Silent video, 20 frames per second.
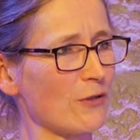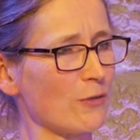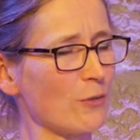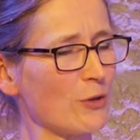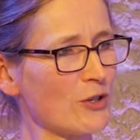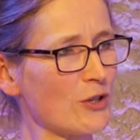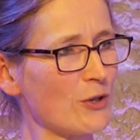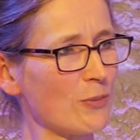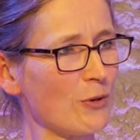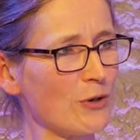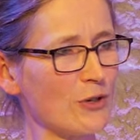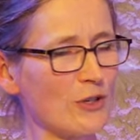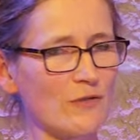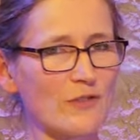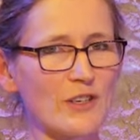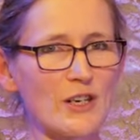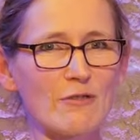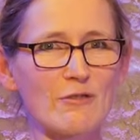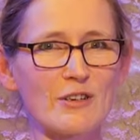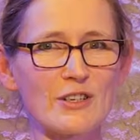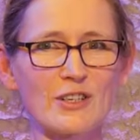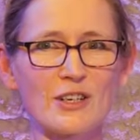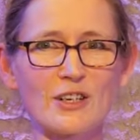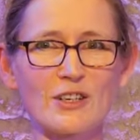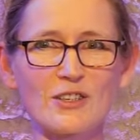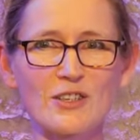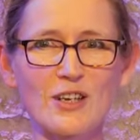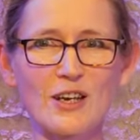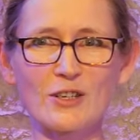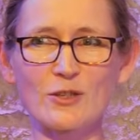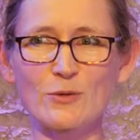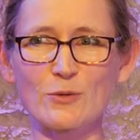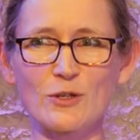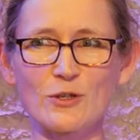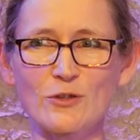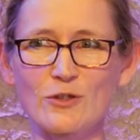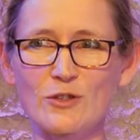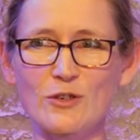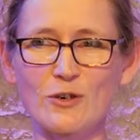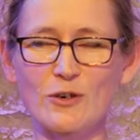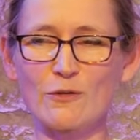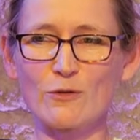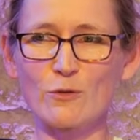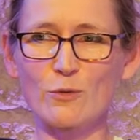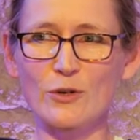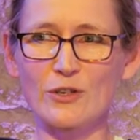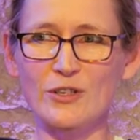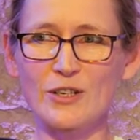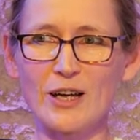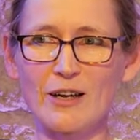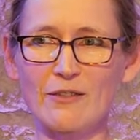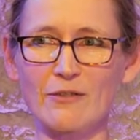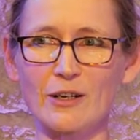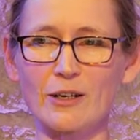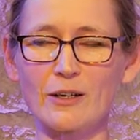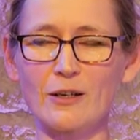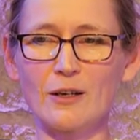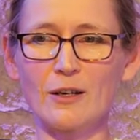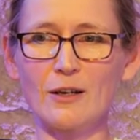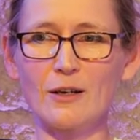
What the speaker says: of de-risking sex when you just don't even want to have it?